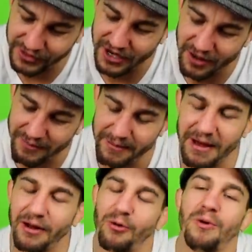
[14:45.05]
you know, maybe
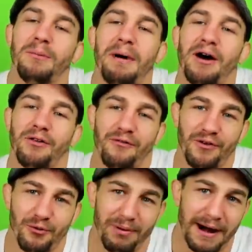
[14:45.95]
I don't want to buy all the
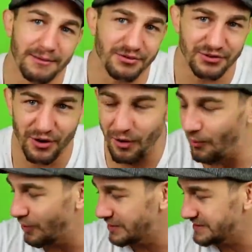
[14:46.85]
Funko Pops for Star
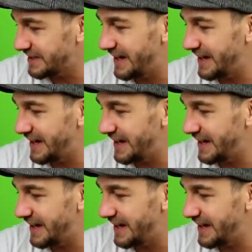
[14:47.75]
Wars.